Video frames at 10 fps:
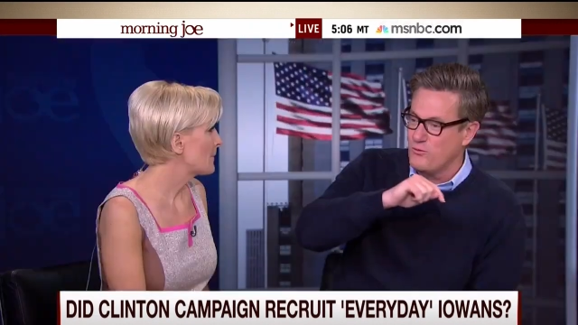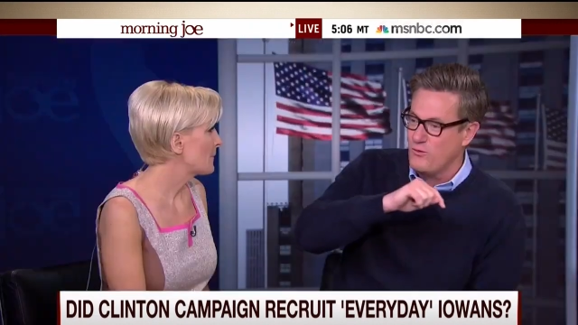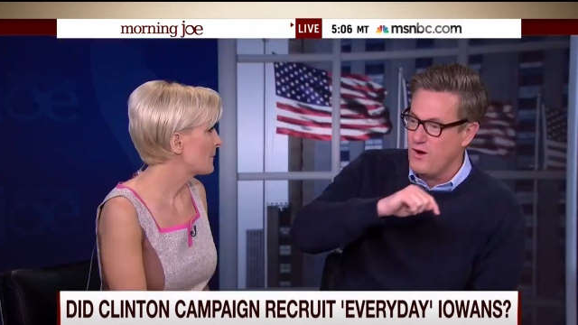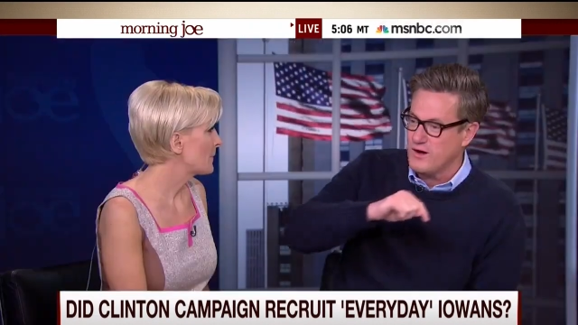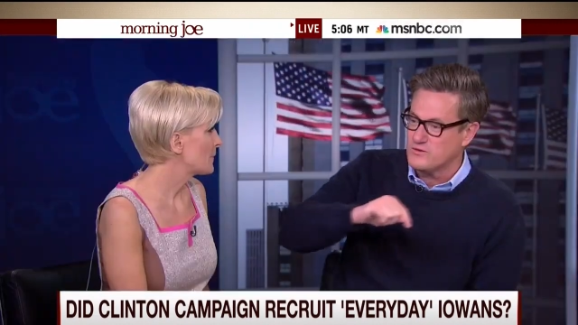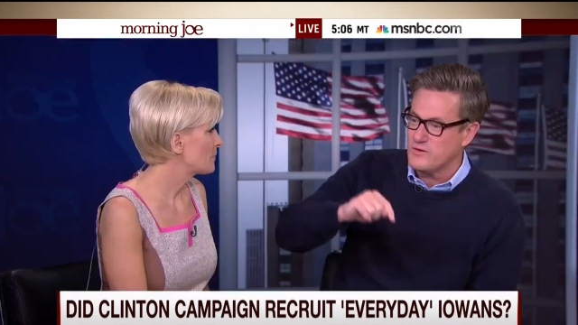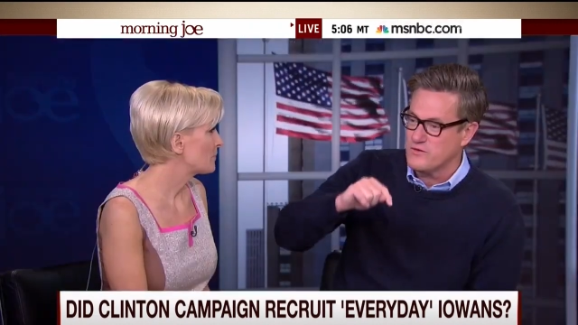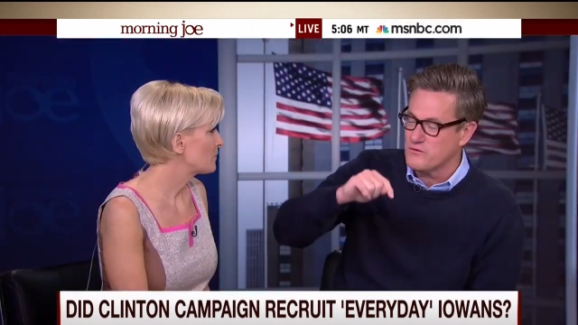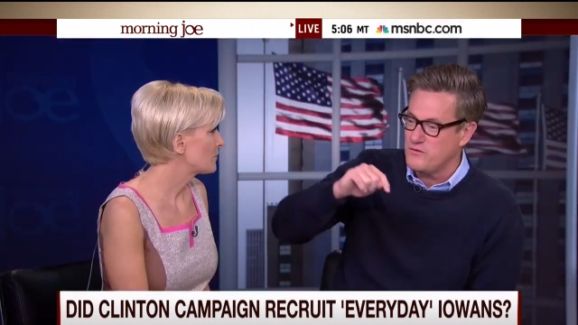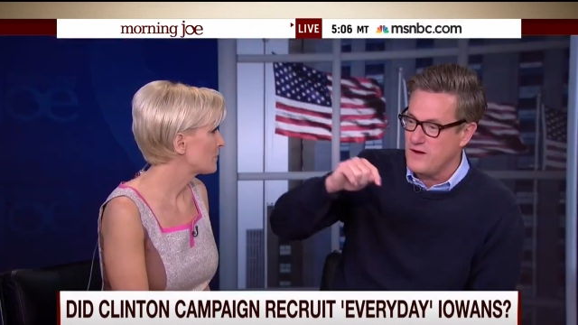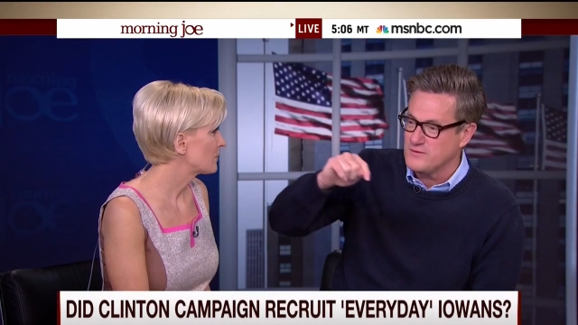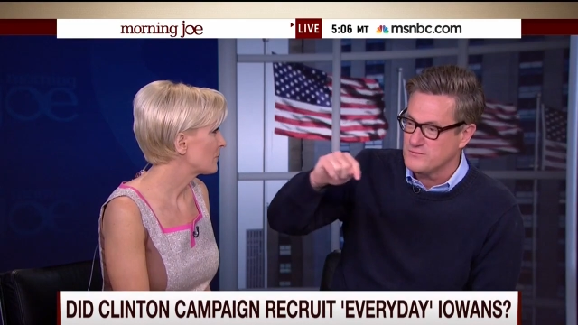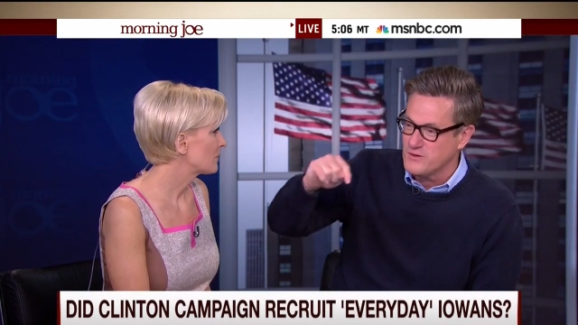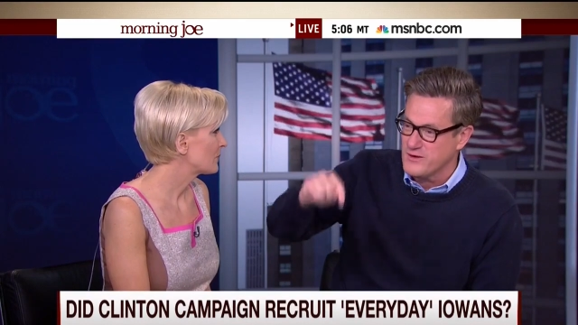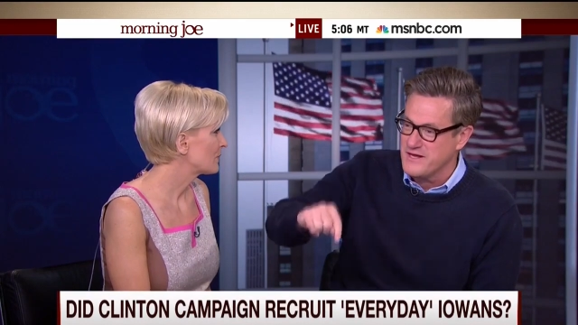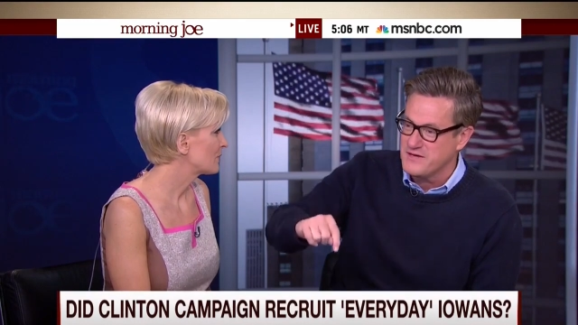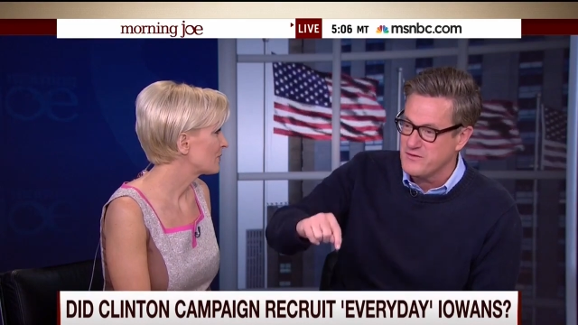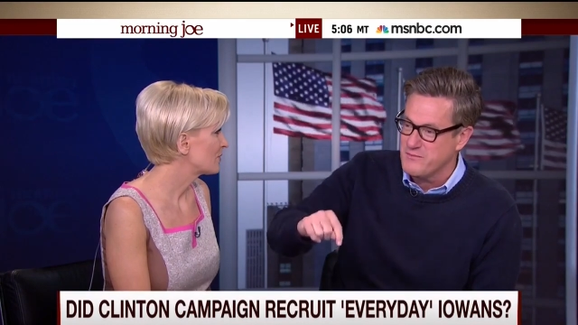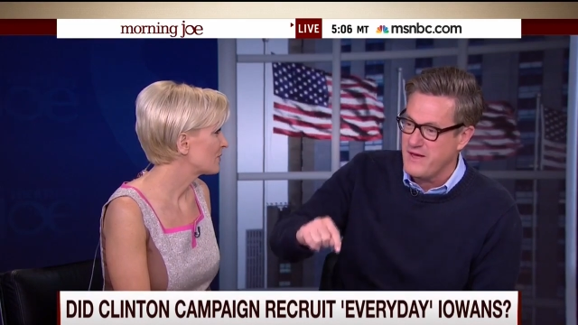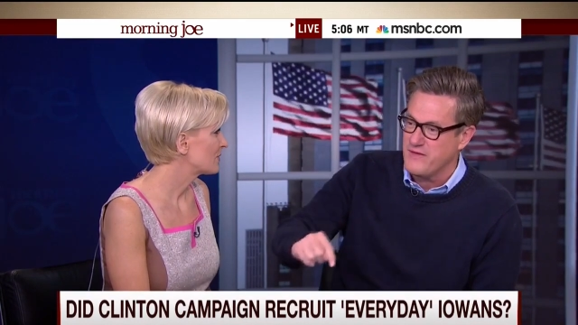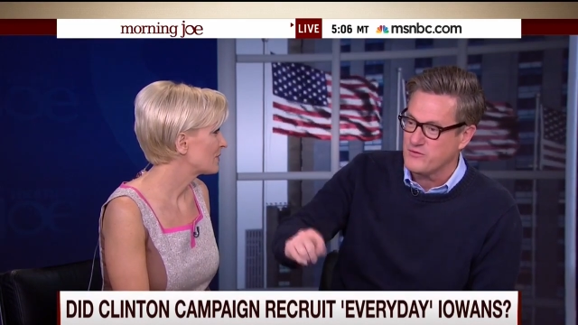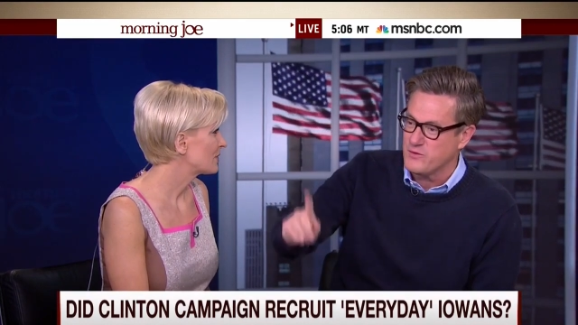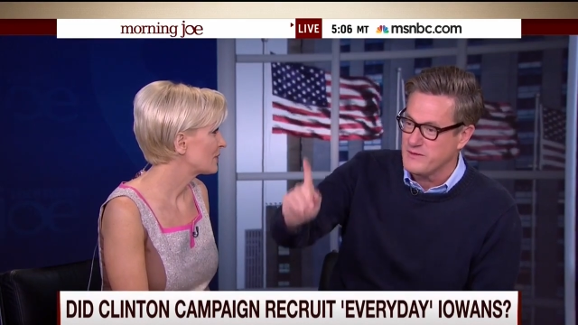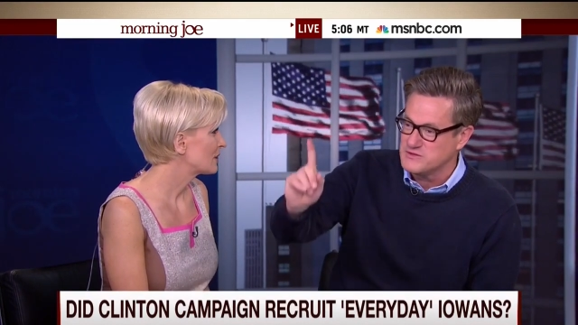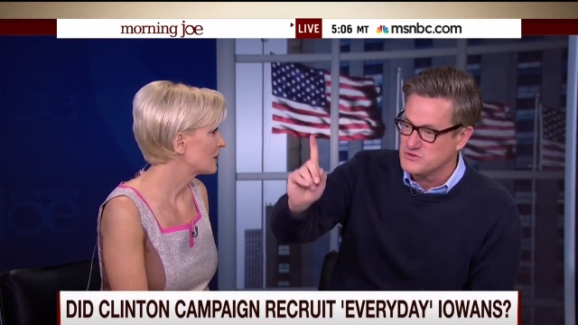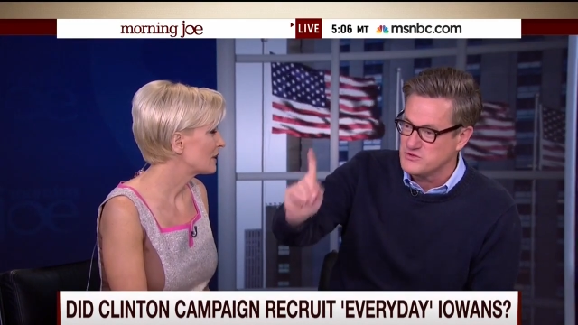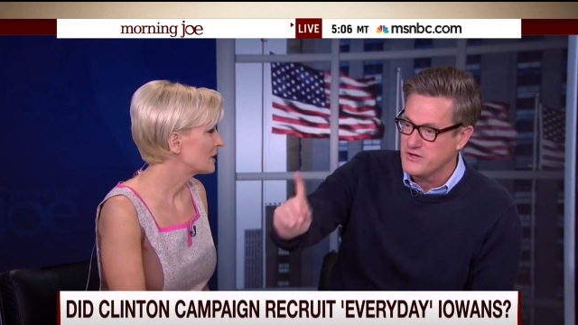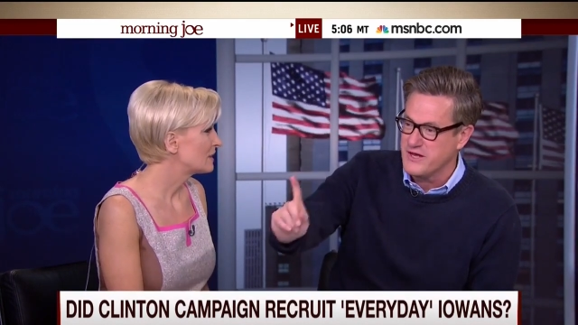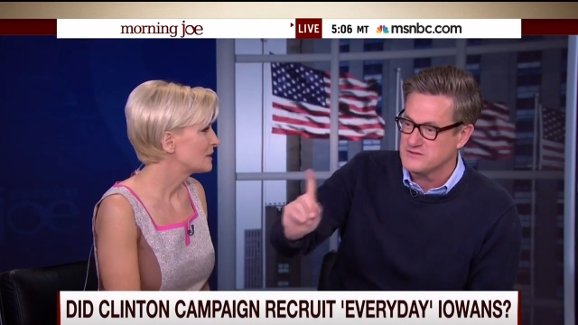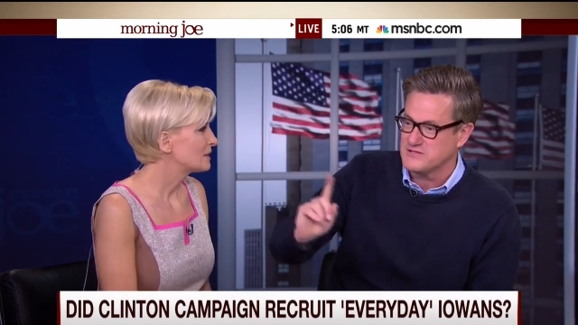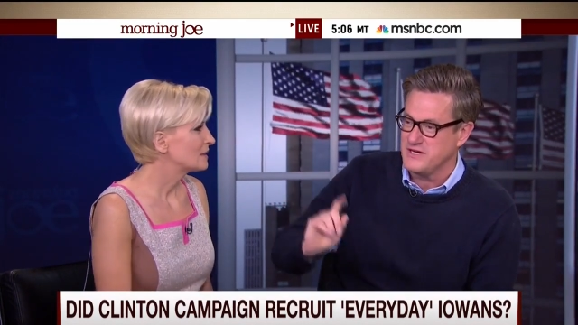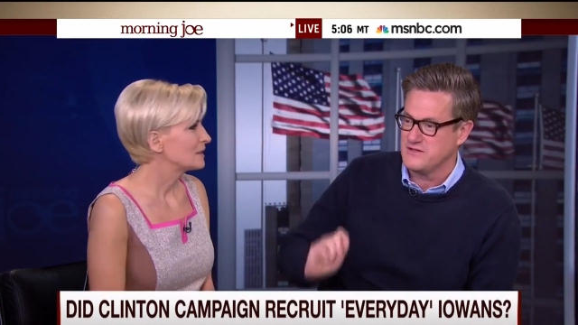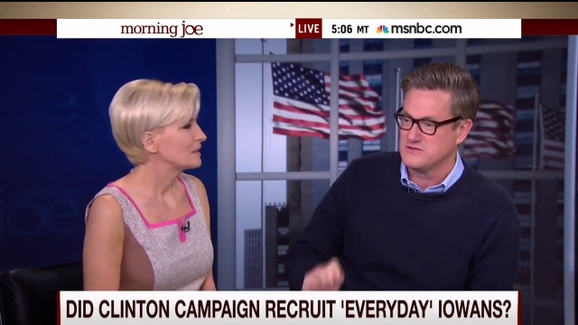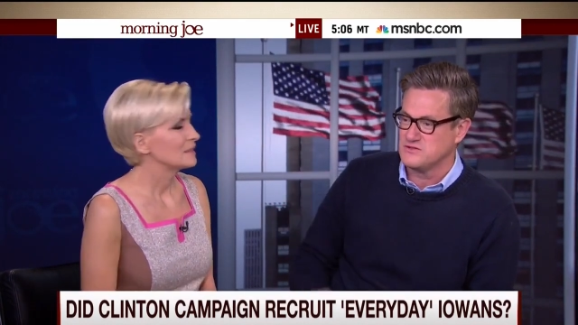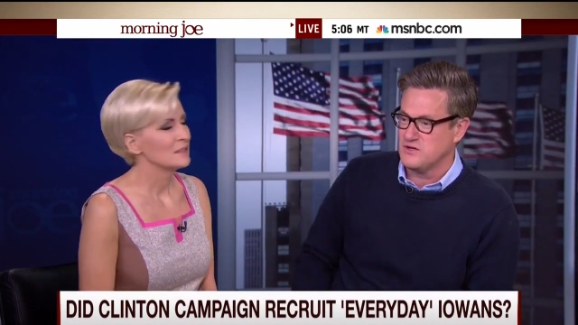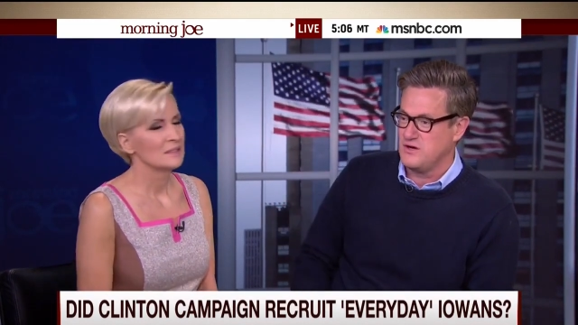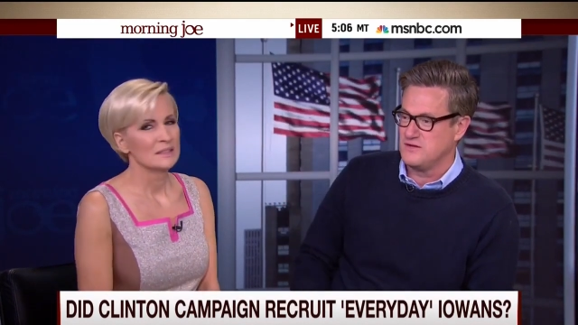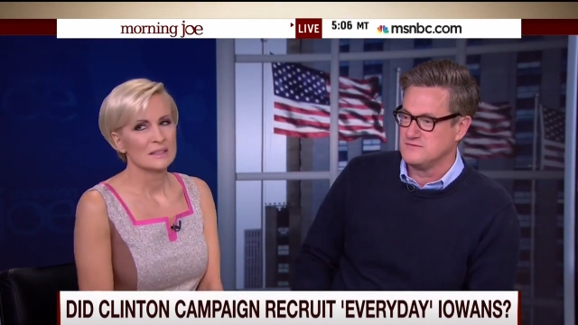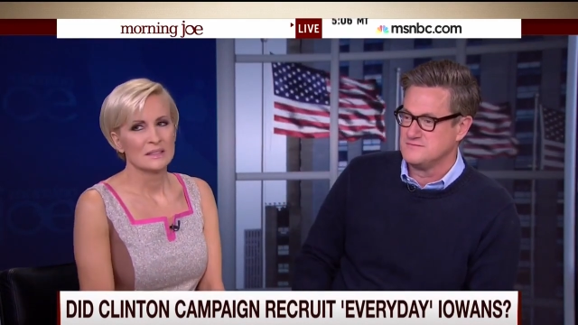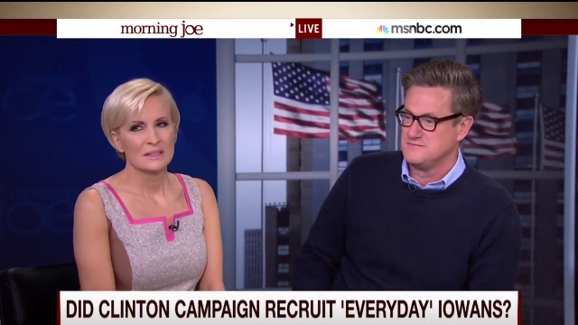Speaker 1: walked with her, followed her into the bathroom, and stood outside the stall.